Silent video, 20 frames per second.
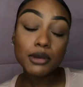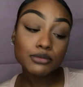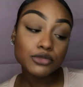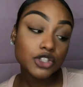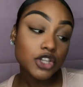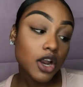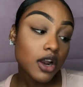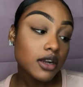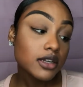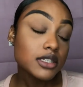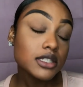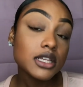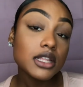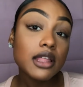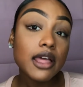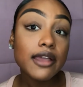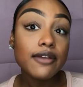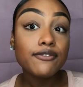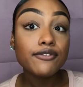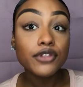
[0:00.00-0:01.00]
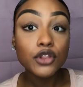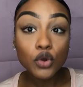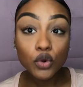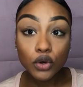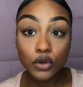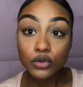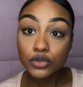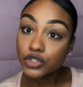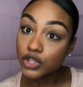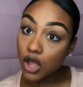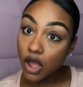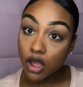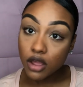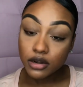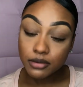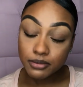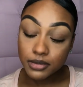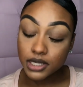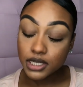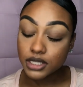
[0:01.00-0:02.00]
I'm starting to like florals
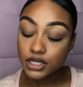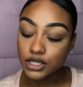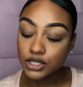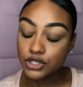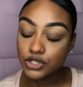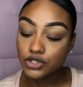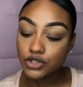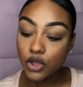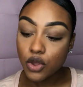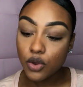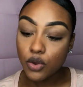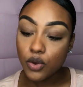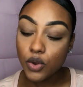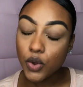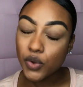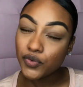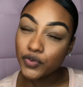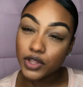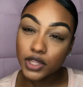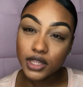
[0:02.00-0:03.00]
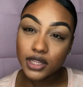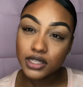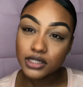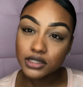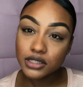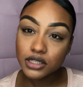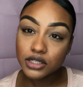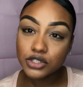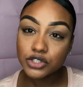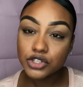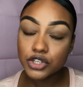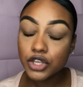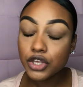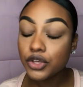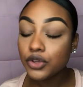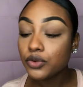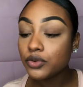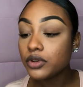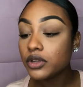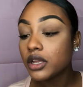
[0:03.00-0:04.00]
on me, so hopefully this looks
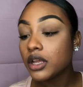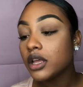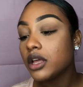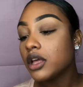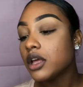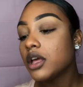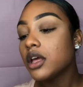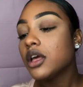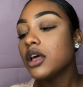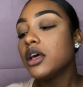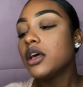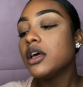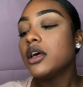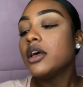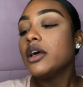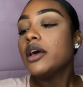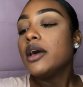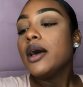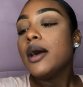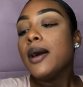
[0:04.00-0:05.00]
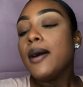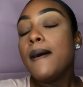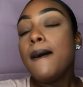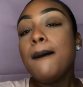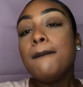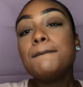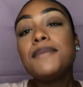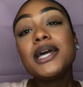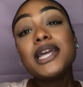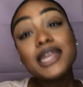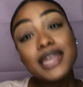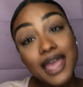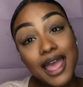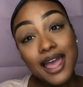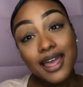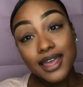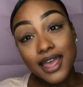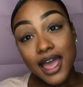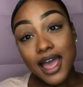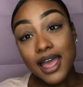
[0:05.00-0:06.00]
cute. But
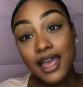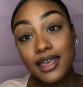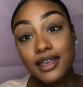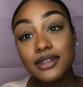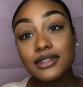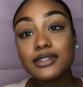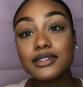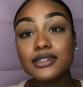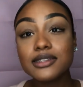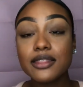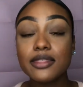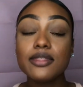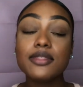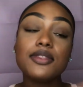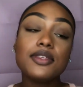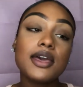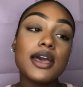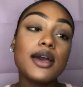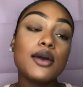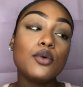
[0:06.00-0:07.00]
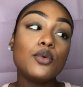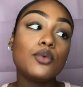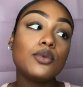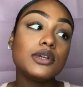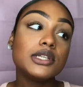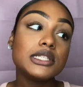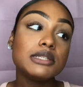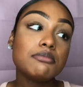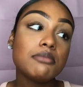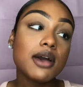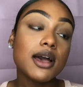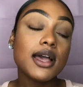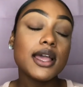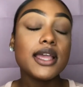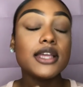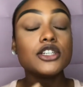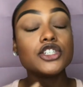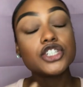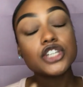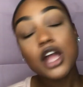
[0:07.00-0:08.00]
yeah, guys, that was
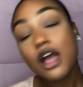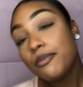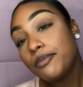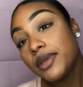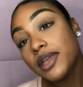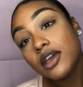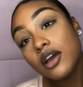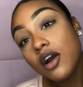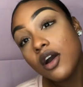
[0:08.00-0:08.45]
my shopping